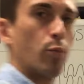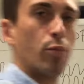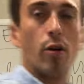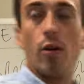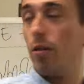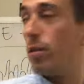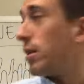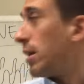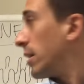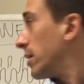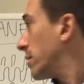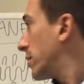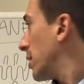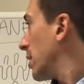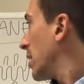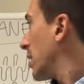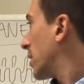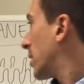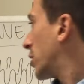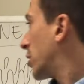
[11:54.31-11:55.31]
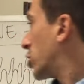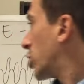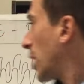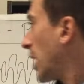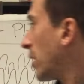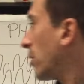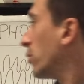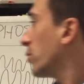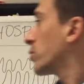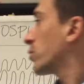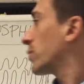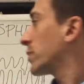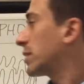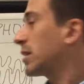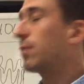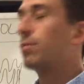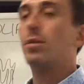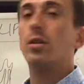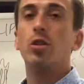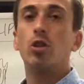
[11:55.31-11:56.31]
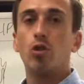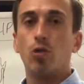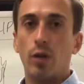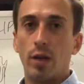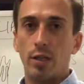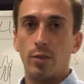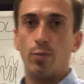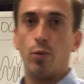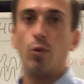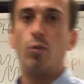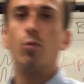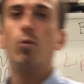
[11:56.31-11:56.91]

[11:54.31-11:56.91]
proteins. The channels, receptors, transport.